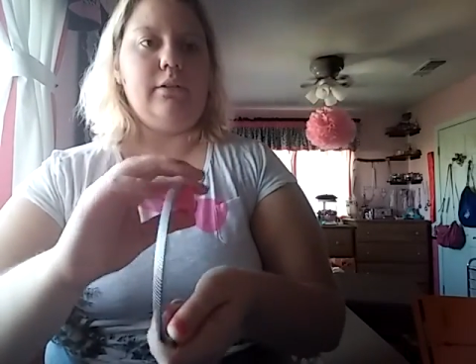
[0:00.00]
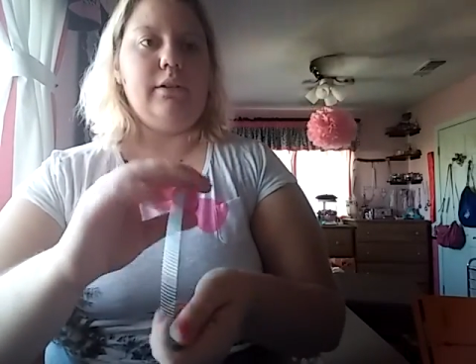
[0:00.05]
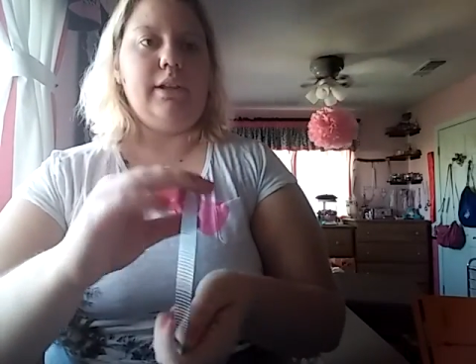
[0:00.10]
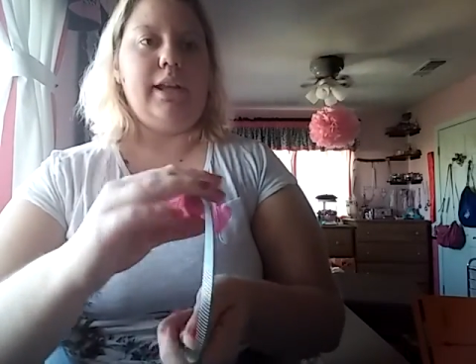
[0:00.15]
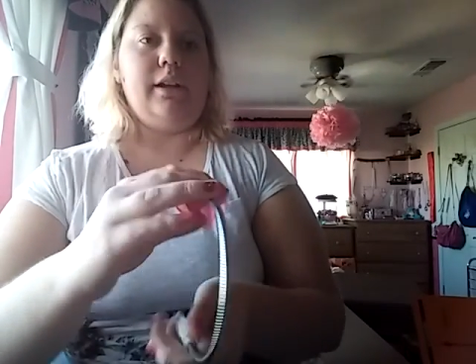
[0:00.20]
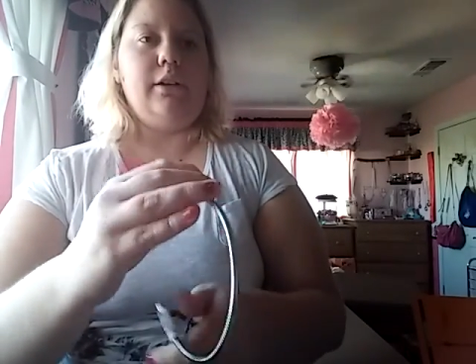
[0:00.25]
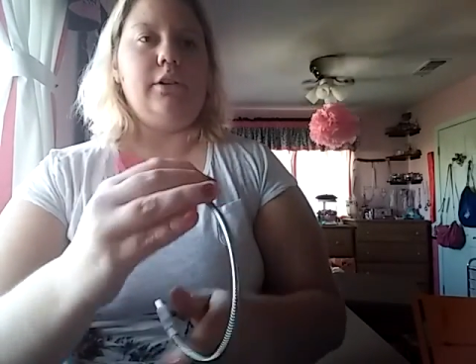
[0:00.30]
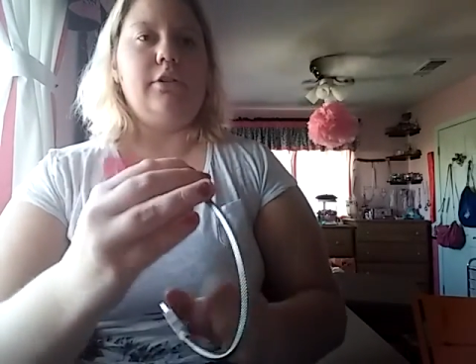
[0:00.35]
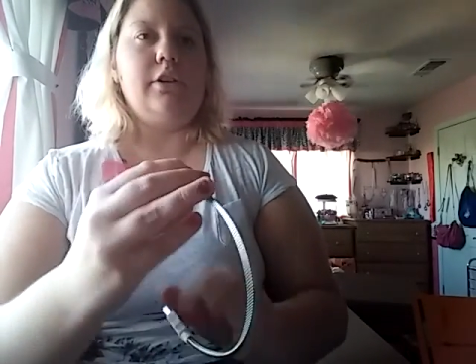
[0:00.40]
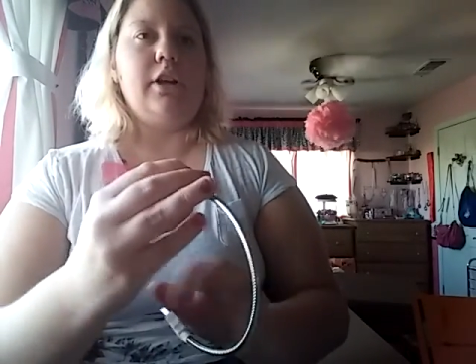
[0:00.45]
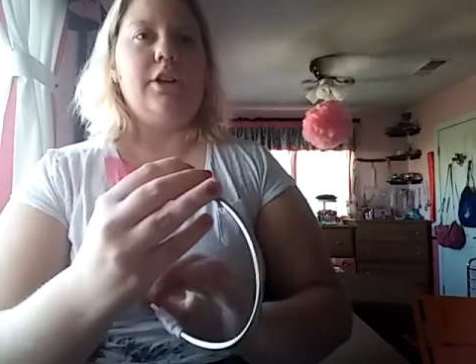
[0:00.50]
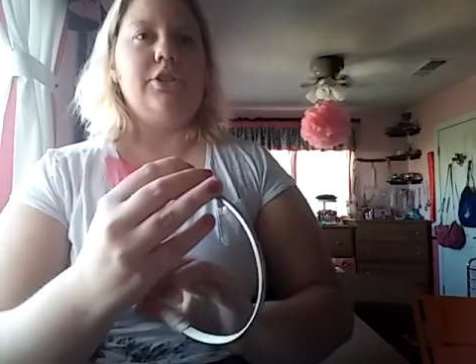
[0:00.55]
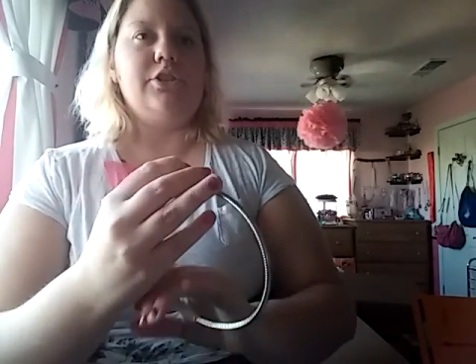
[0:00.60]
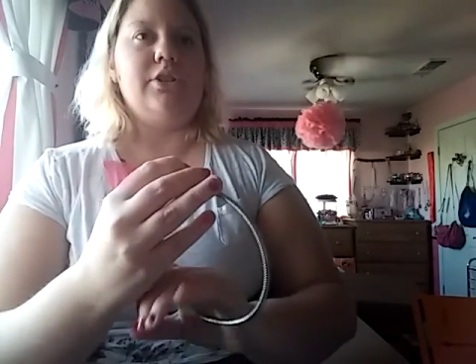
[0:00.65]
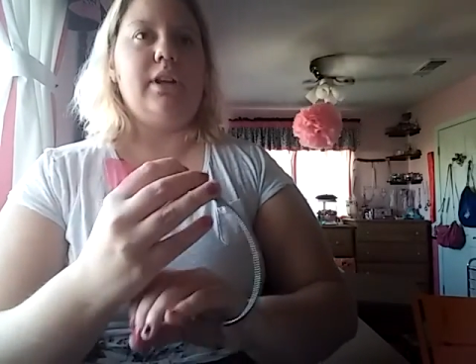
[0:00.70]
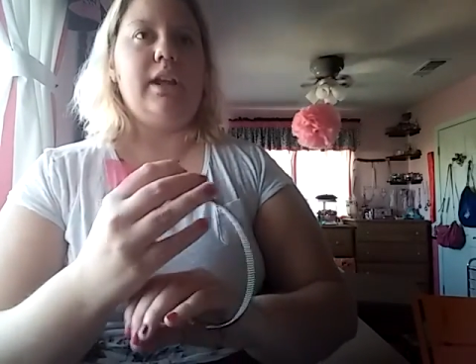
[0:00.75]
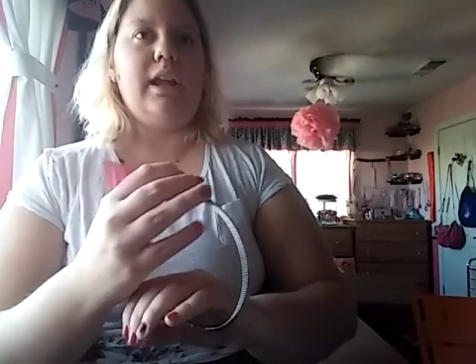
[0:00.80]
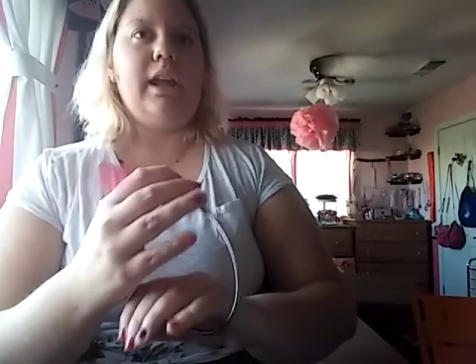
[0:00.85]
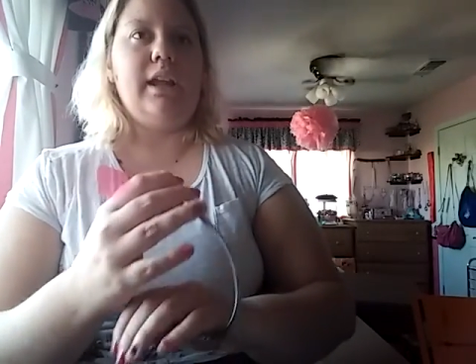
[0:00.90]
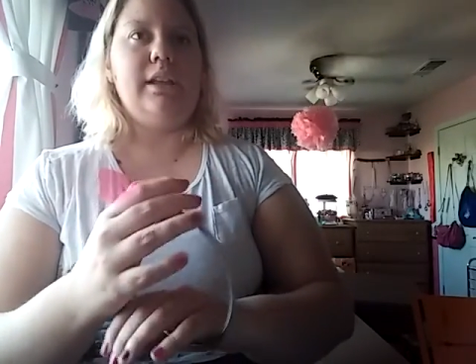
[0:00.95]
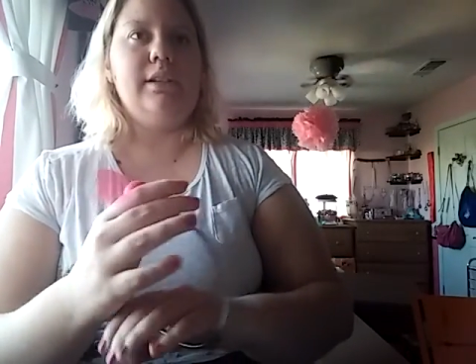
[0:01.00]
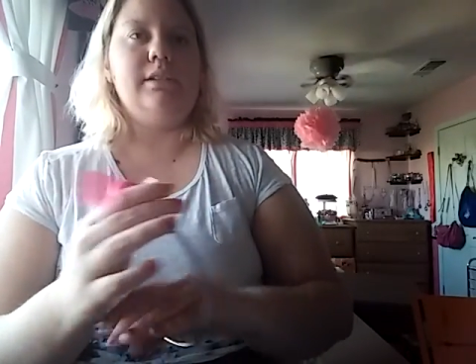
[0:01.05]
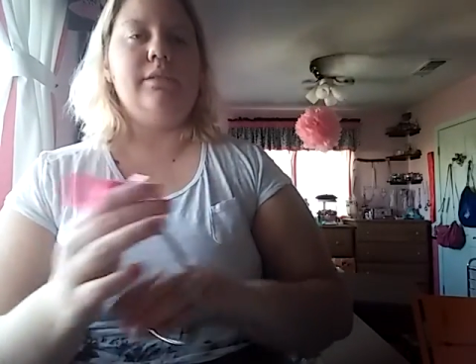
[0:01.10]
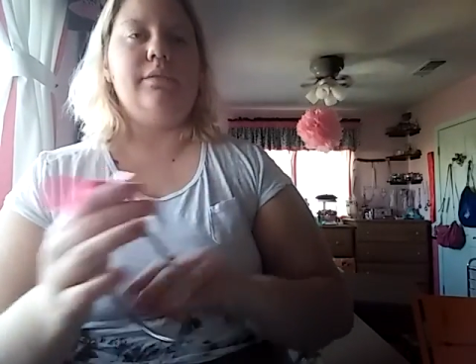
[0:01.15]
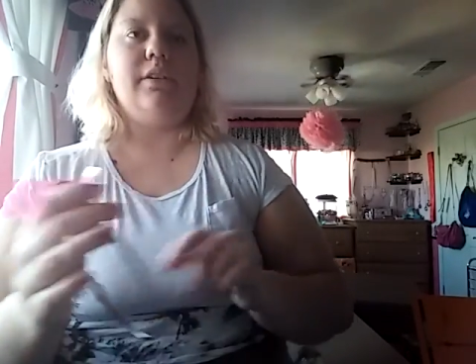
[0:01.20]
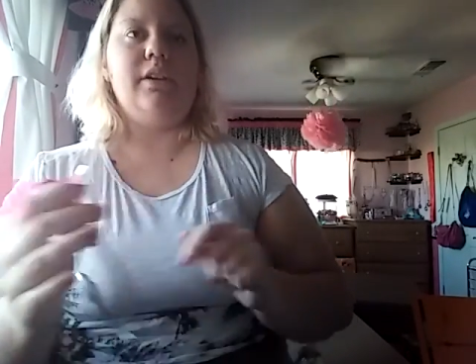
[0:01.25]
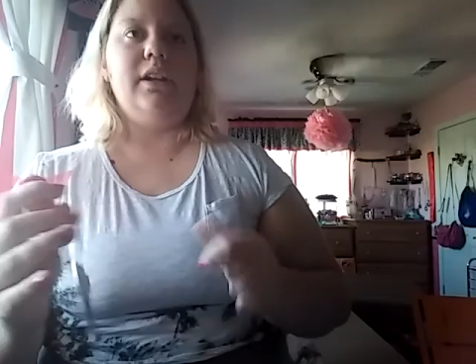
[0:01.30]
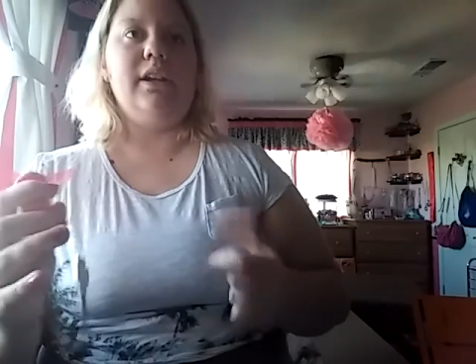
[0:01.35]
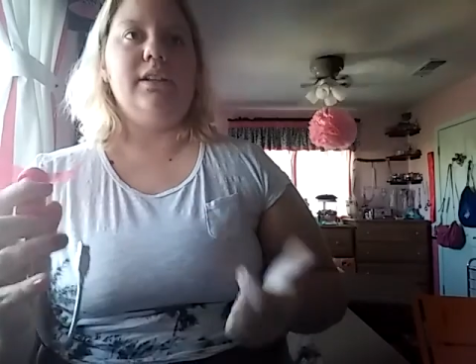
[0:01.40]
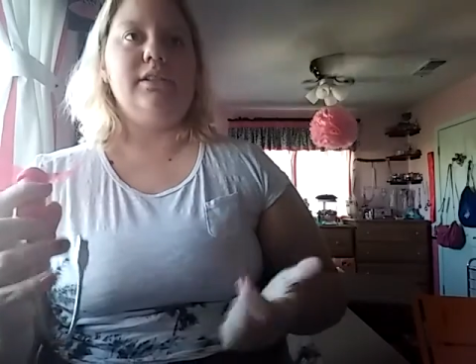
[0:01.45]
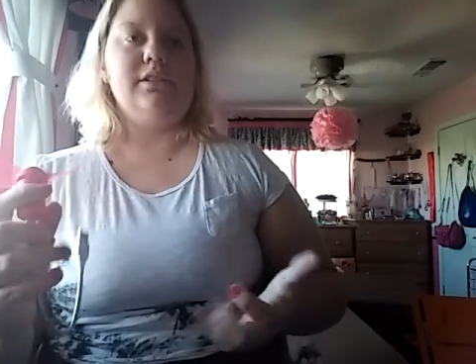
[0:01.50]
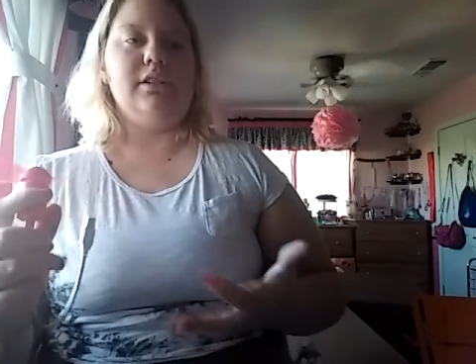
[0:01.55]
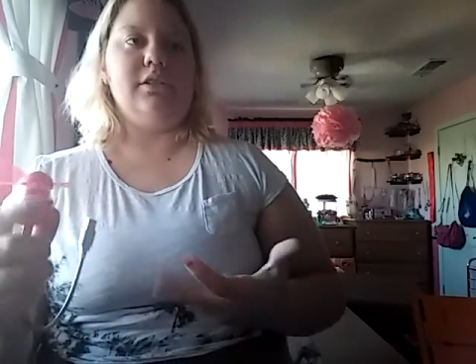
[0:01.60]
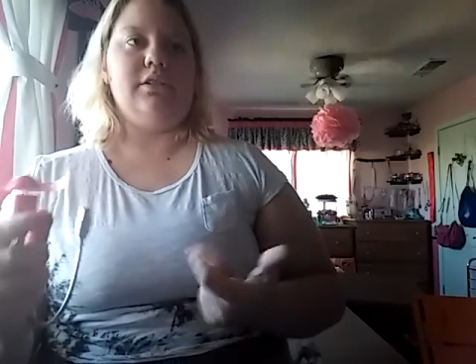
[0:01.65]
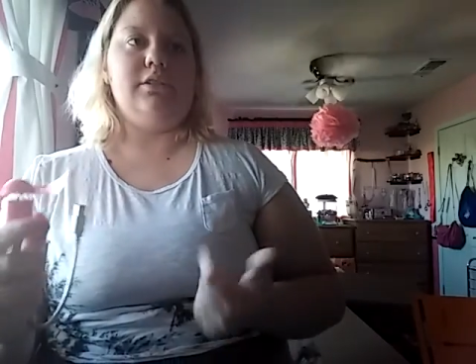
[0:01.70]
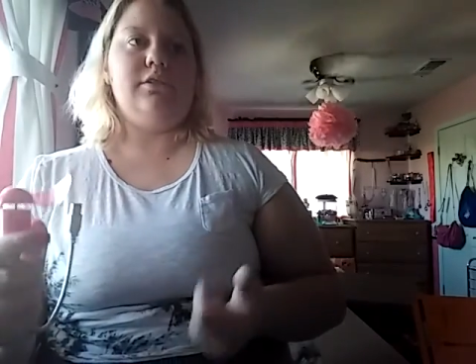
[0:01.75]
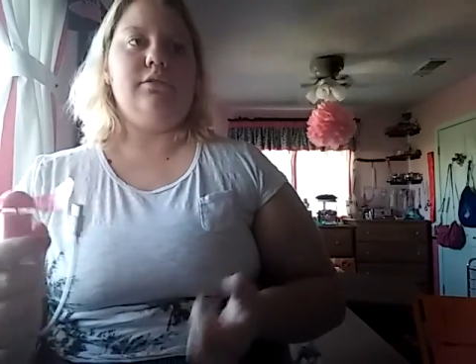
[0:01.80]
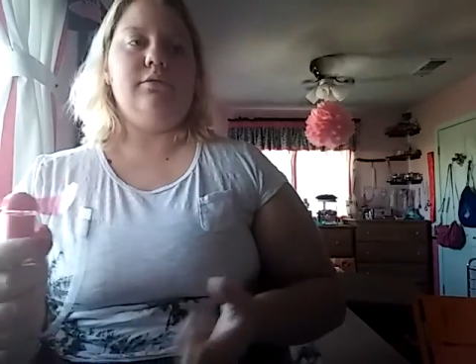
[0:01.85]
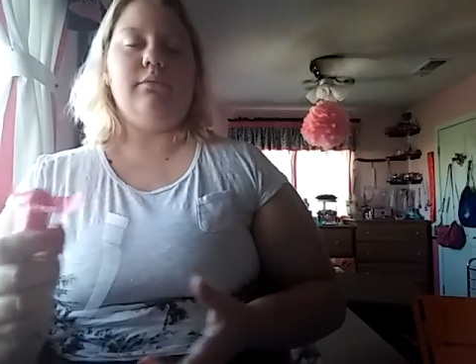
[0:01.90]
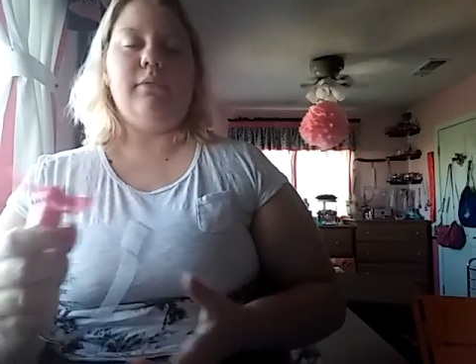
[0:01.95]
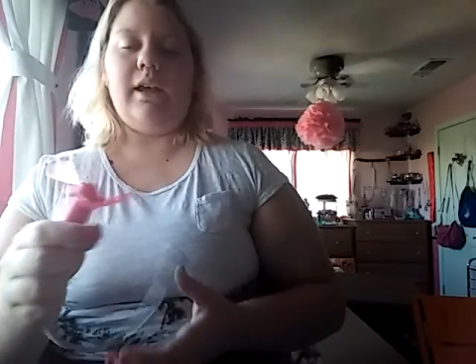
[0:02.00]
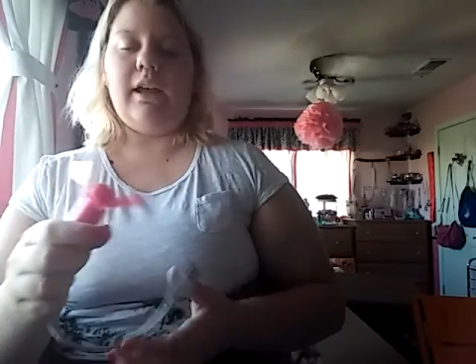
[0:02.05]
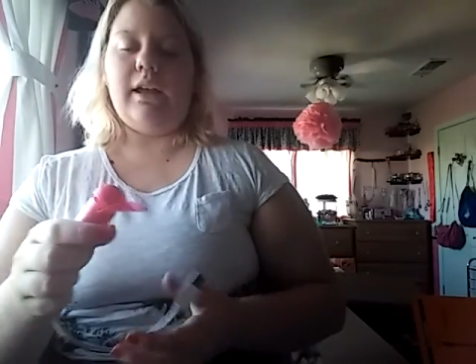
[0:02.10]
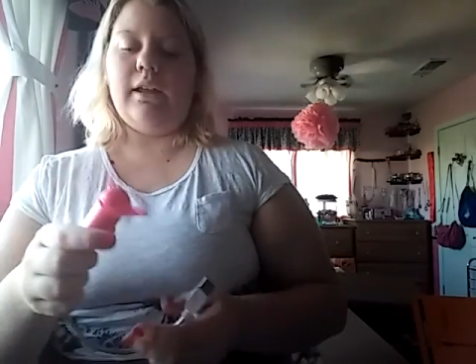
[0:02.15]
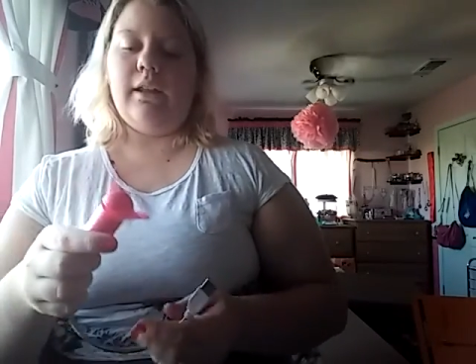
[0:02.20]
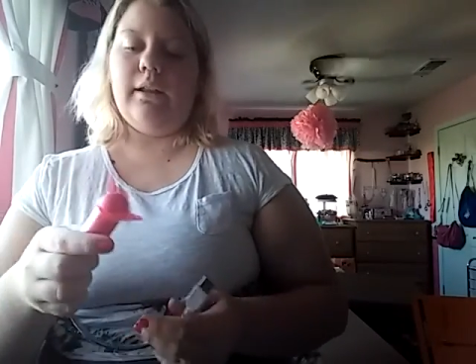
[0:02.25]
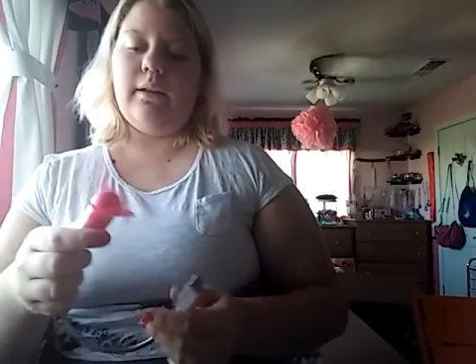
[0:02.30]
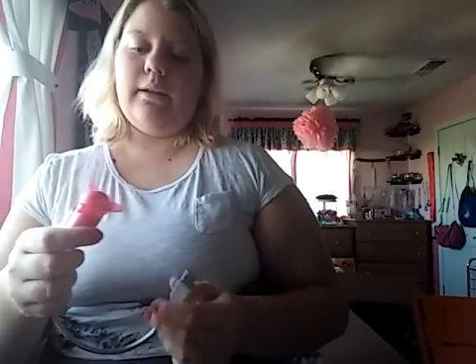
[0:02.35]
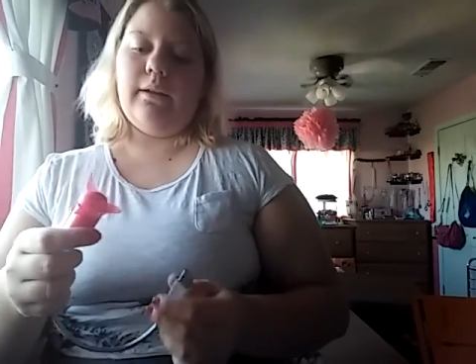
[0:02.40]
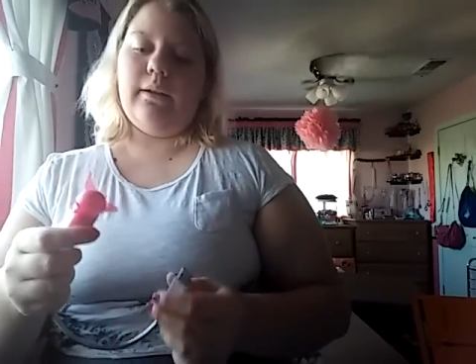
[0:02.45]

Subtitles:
like across your hands if your hands start to sweat,